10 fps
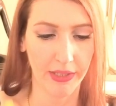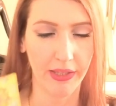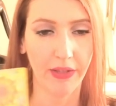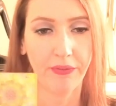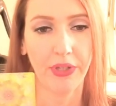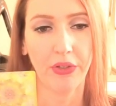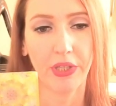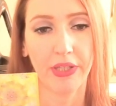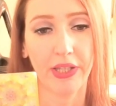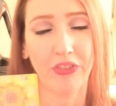they feel
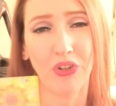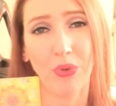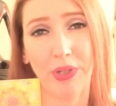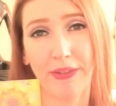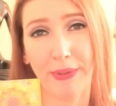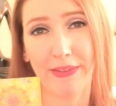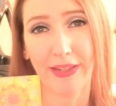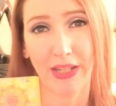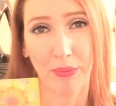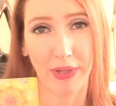like they don't want to be
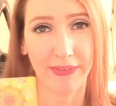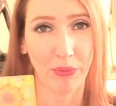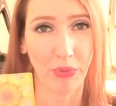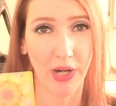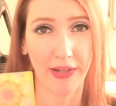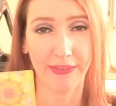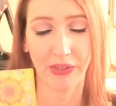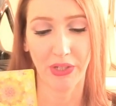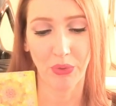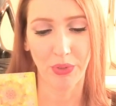taken by surprise, or
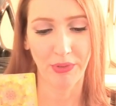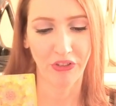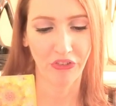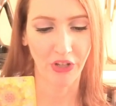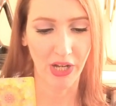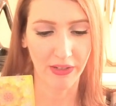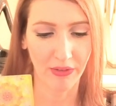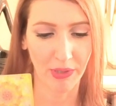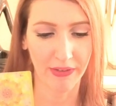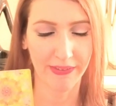they don't want to be shocked
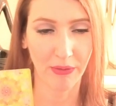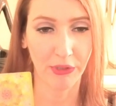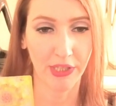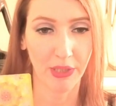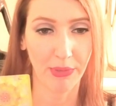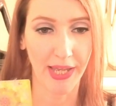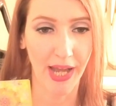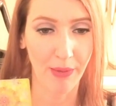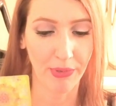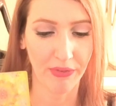about something that may
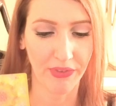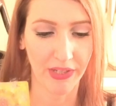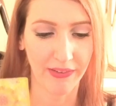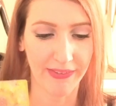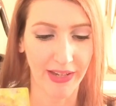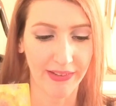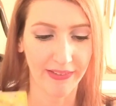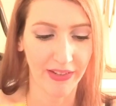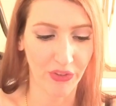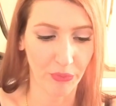happen if they decide to
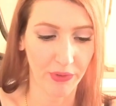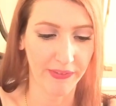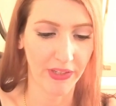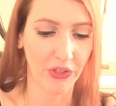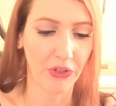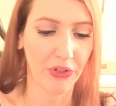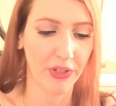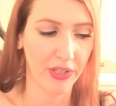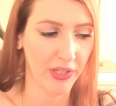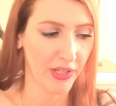take the risk here,
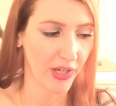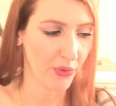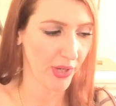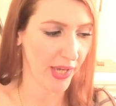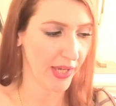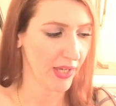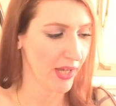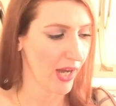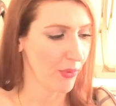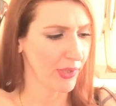okay?
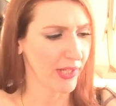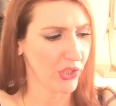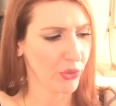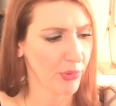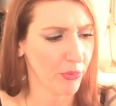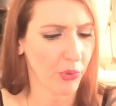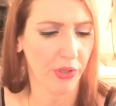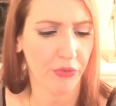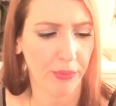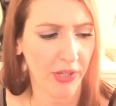I want to get a little bit more
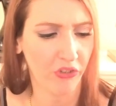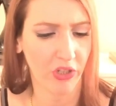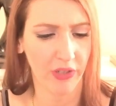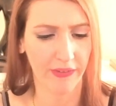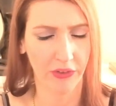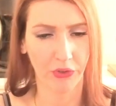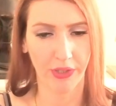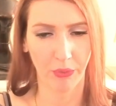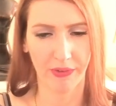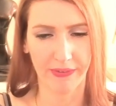information considering
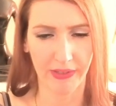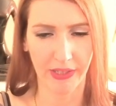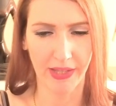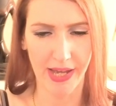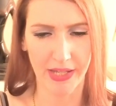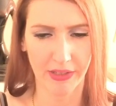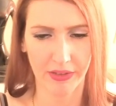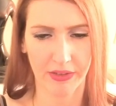that we see that.